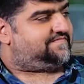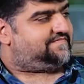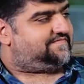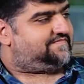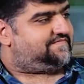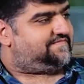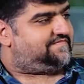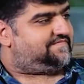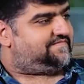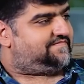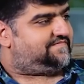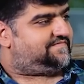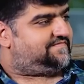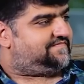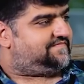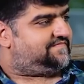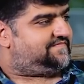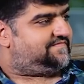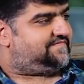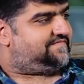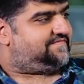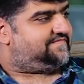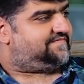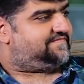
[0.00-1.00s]

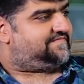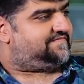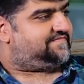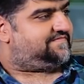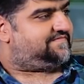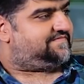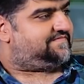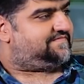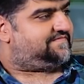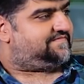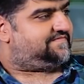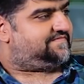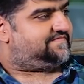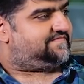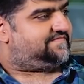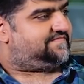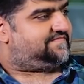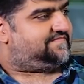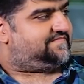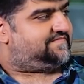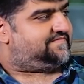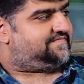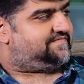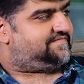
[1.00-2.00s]

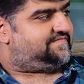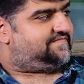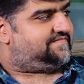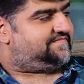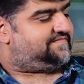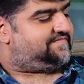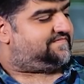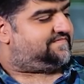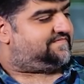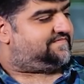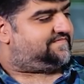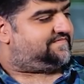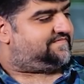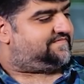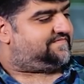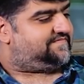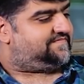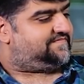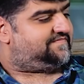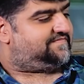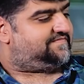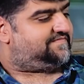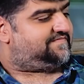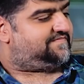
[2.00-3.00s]

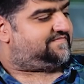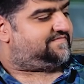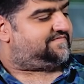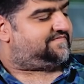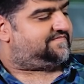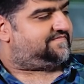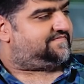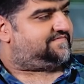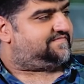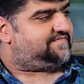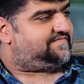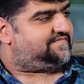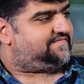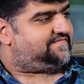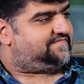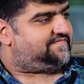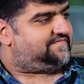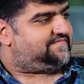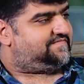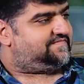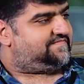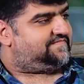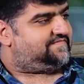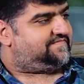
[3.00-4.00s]

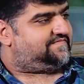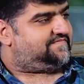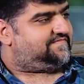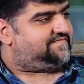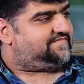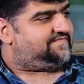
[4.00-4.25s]
(silent)